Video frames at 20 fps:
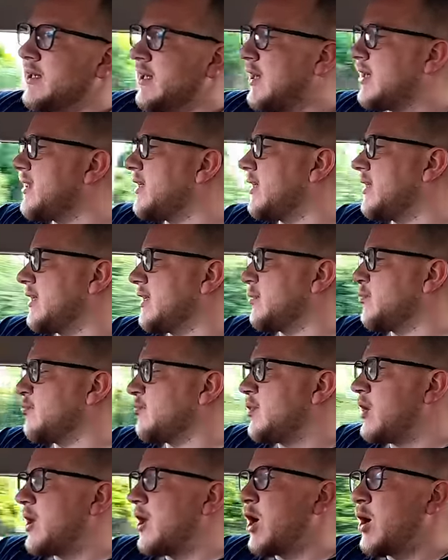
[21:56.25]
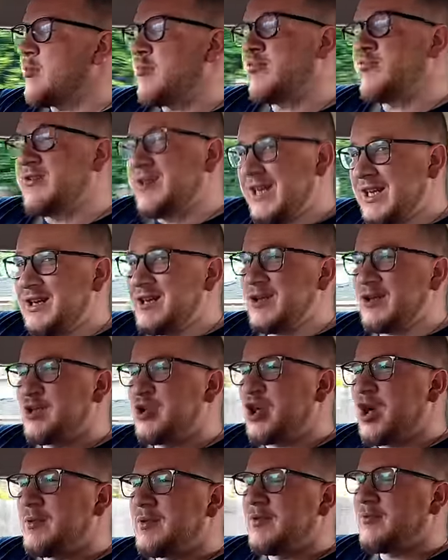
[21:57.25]
I think I did a pretty good
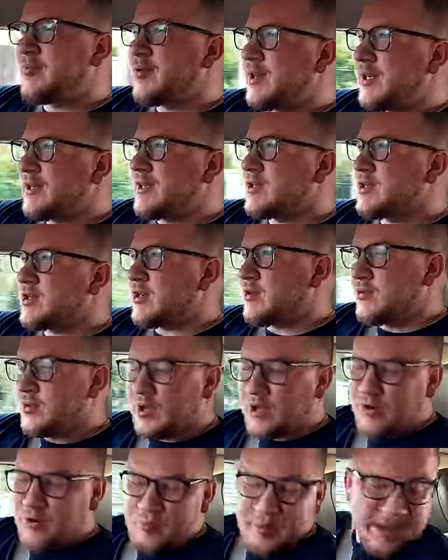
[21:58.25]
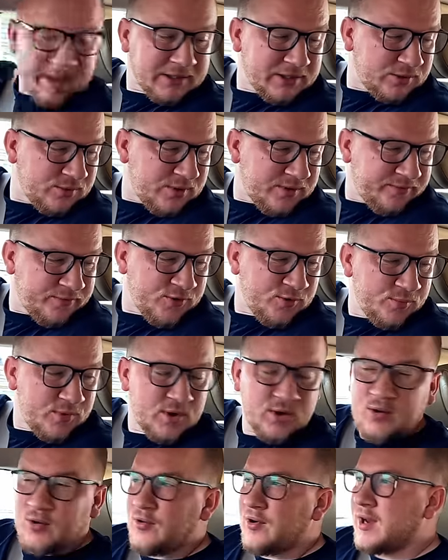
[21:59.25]
job of bringing this old girl back to her former
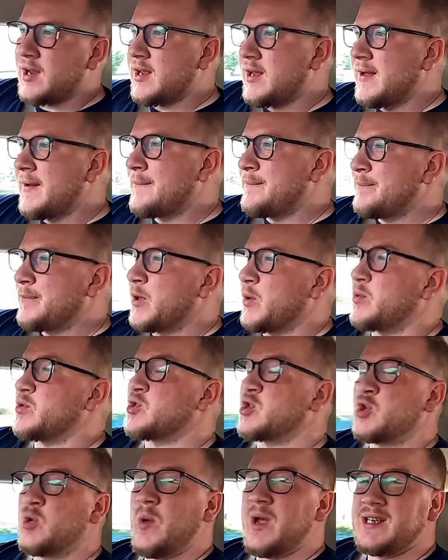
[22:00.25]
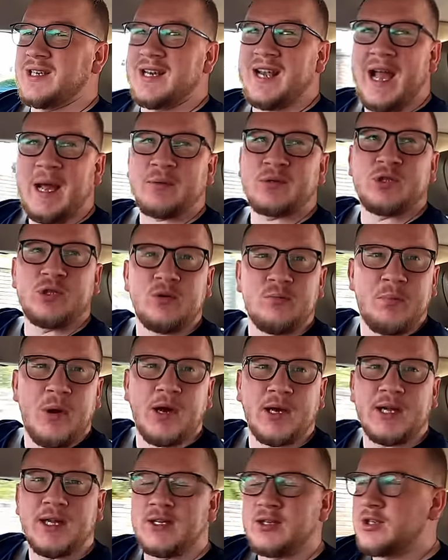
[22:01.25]
glory. I was sweating absolute
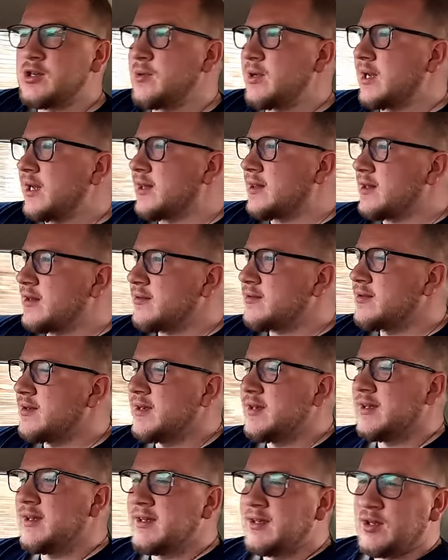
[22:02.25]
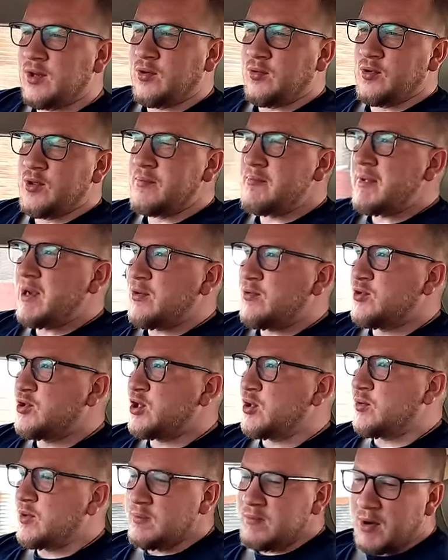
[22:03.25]
buckets doing it, though. Got all the
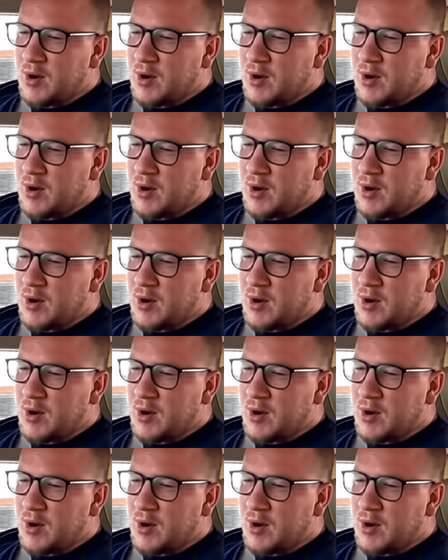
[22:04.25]
mildew and